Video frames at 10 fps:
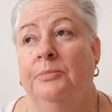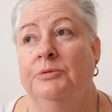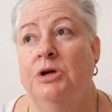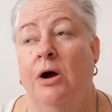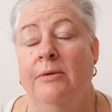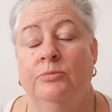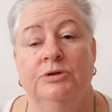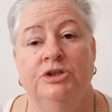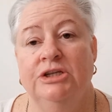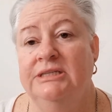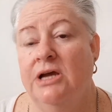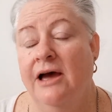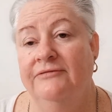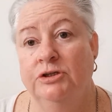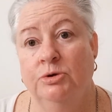time was just
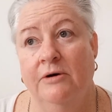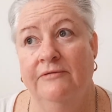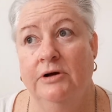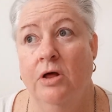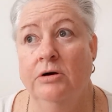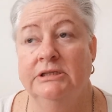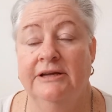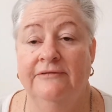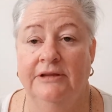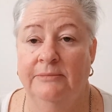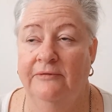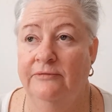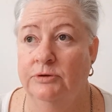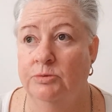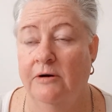after 12 o'clock, definitely
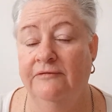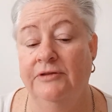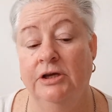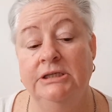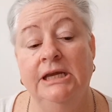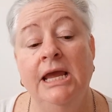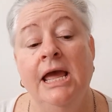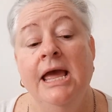before 12:30,